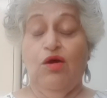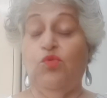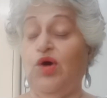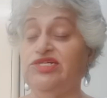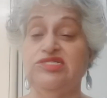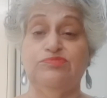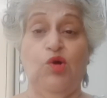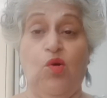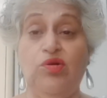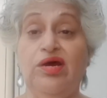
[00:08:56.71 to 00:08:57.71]
What is
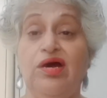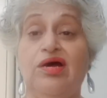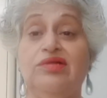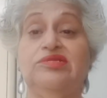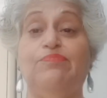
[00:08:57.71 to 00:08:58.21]
more, the